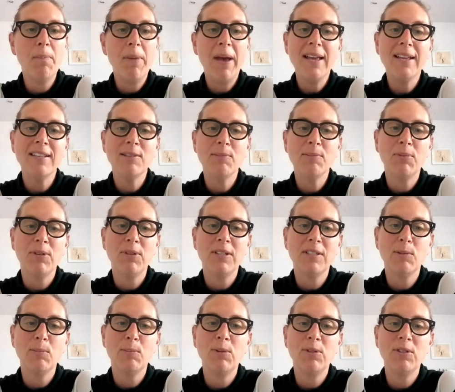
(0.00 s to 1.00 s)
what PACE
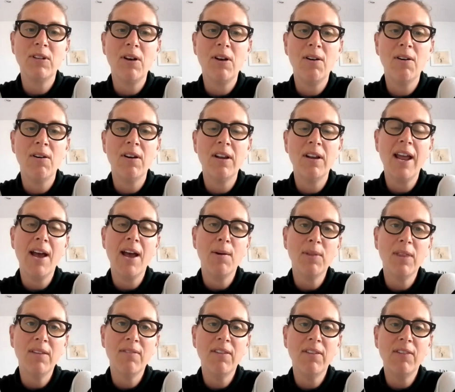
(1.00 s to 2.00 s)
principles are and
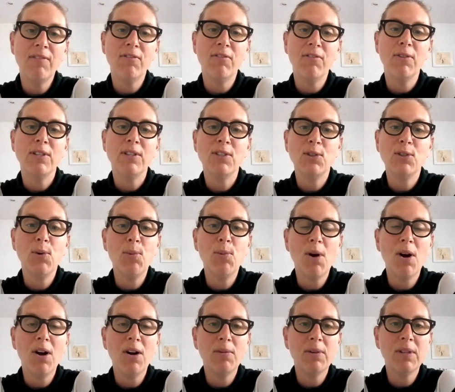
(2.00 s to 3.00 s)
how they've influenced your
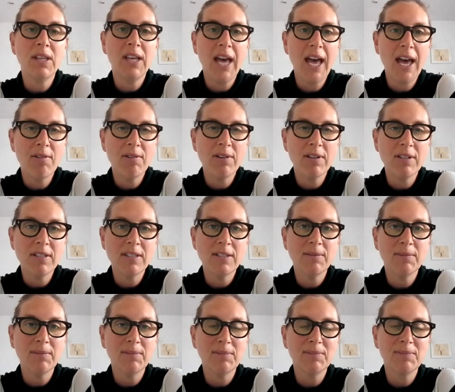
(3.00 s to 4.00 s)
work with carers?
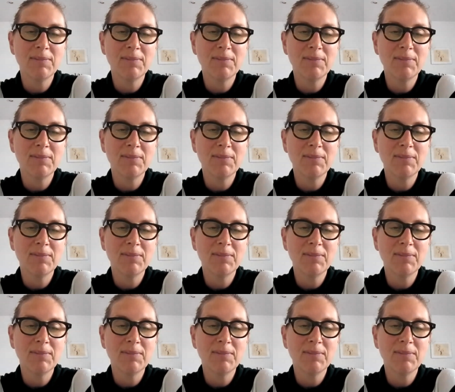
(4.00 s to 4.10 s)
